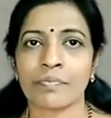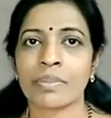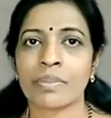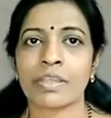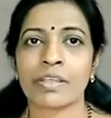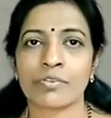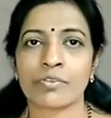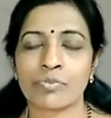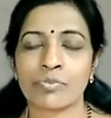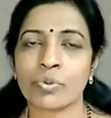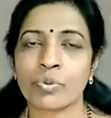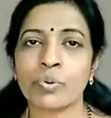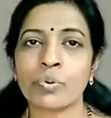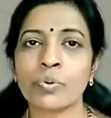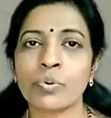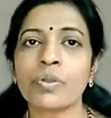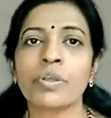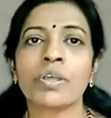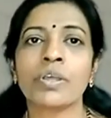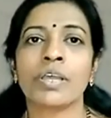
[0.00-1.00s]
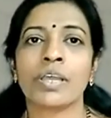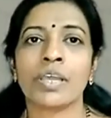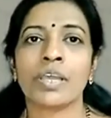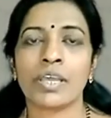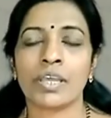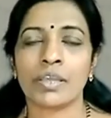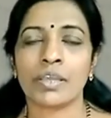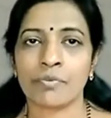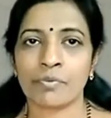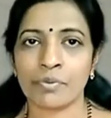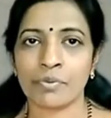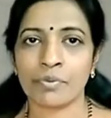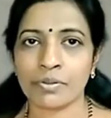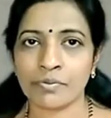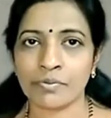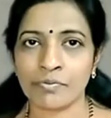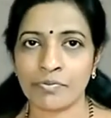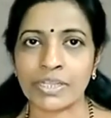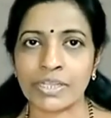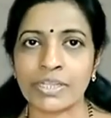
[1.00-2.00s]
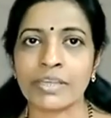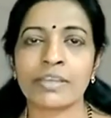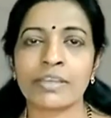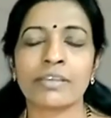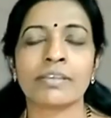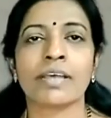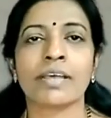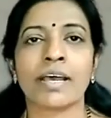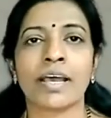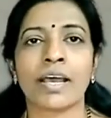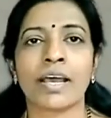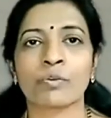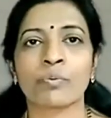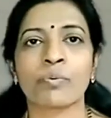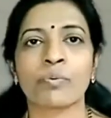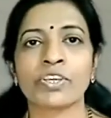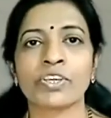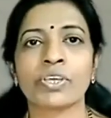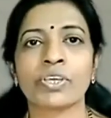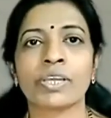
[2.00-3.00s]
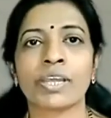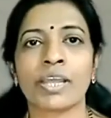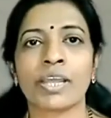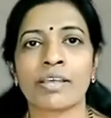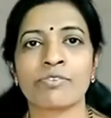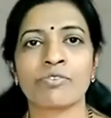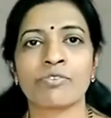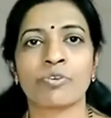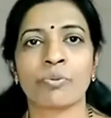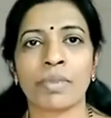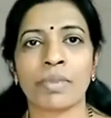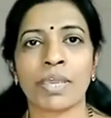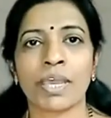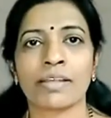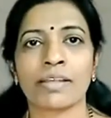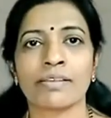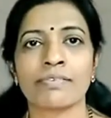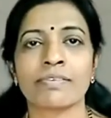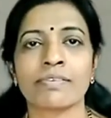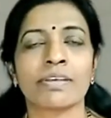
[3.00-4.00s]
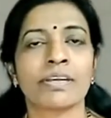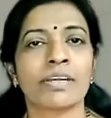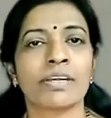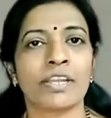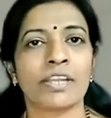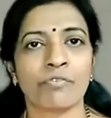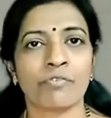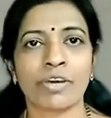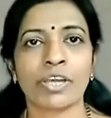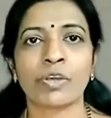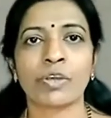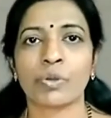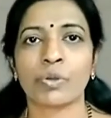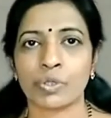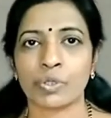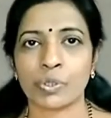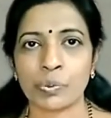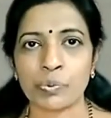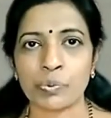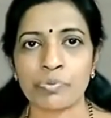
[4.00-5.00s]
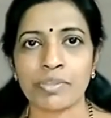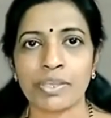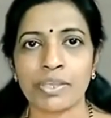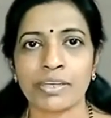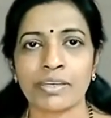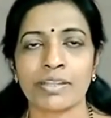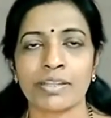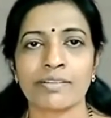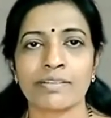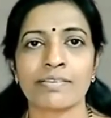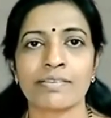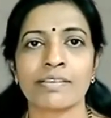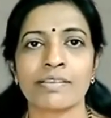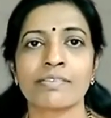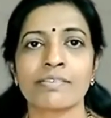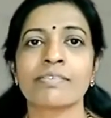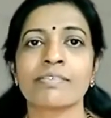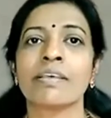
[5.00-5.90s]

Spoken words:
So, whether the question has to be answered in 1 or 2 sentences,